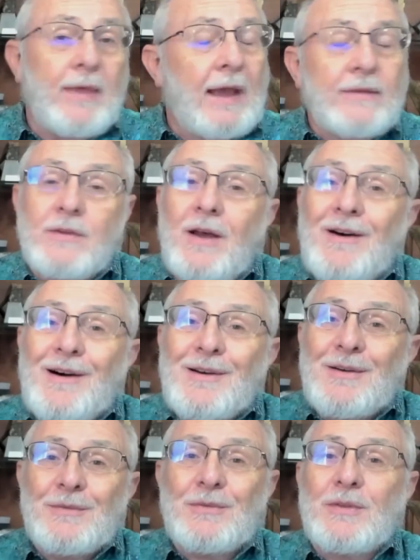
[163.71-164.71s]
That's
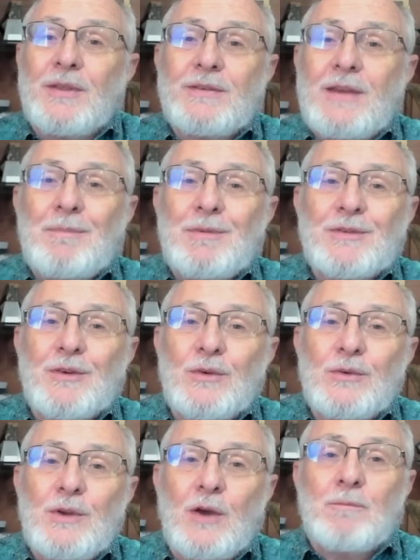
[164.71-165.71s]
all for this
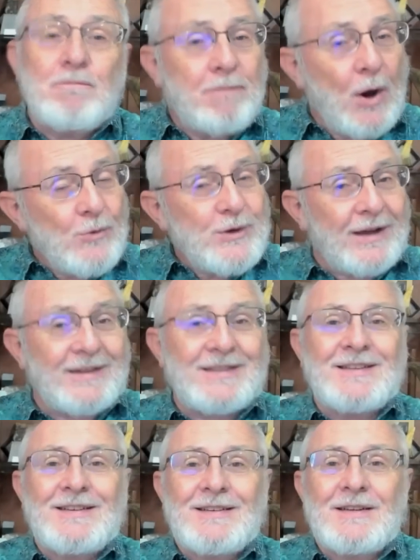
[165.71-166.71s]
episode of Bone
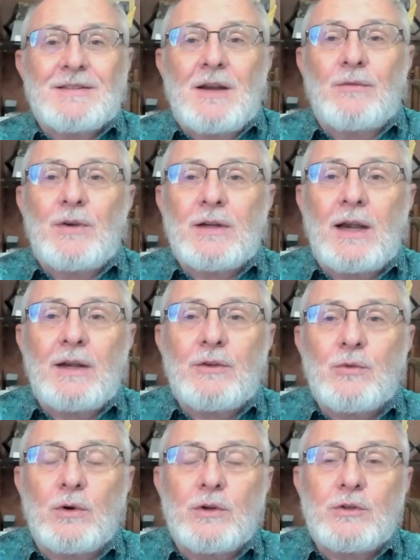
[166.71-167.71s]
Hunt Discovering
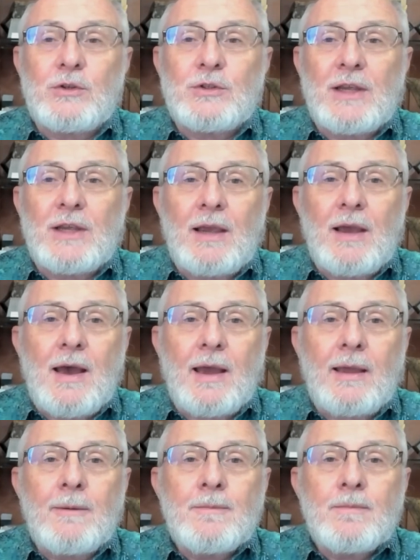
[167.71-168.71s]
Dinosaurs Using
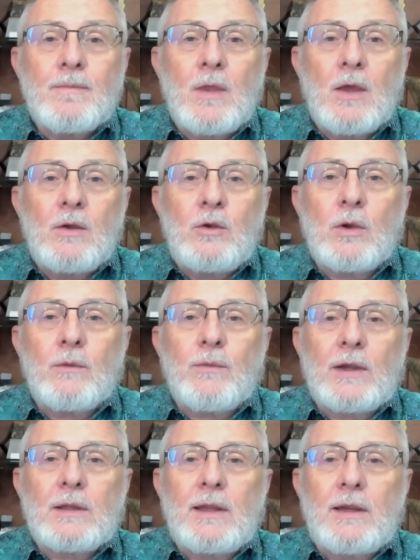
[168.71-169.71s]
AI. You can
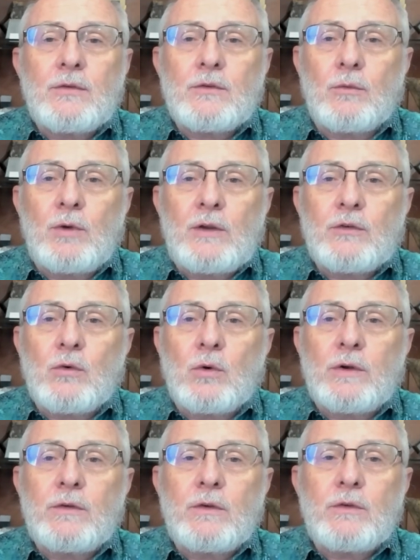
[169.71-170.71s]
find links to
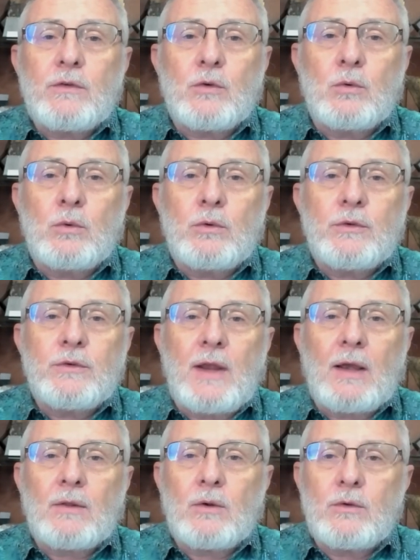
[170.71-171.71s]
resources, tools,
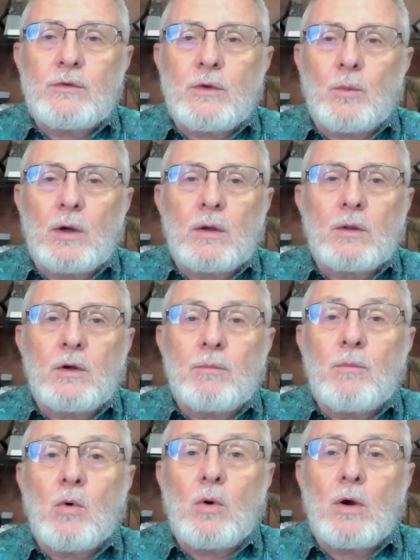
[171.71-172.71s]
downloads, and where to
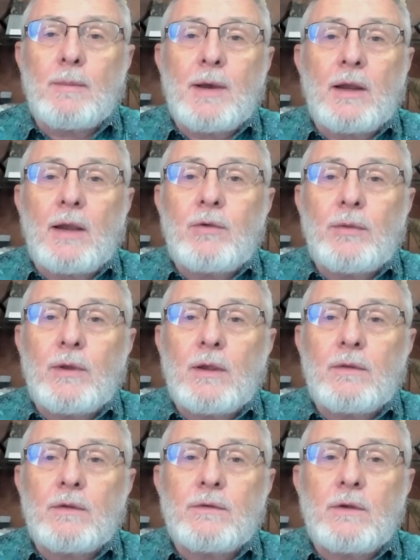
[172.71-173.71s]
learn more about everything
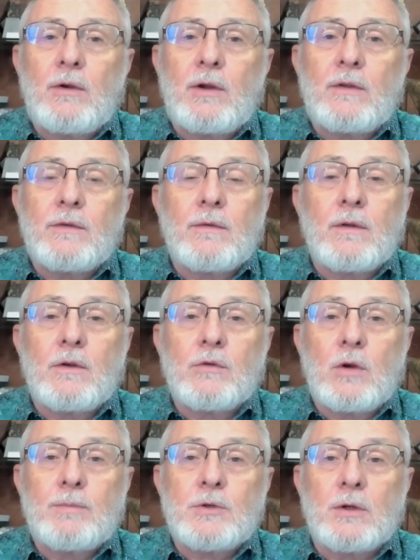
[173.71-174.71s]
in this series in the
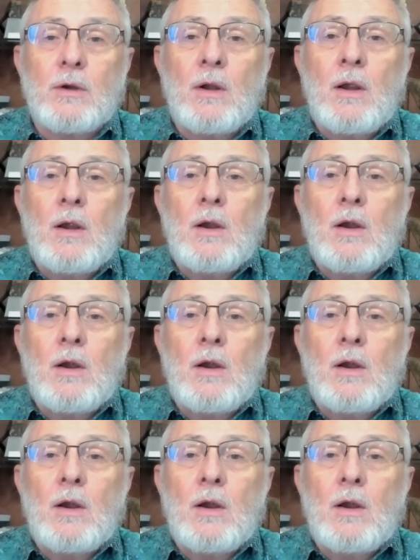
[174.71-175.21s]
description.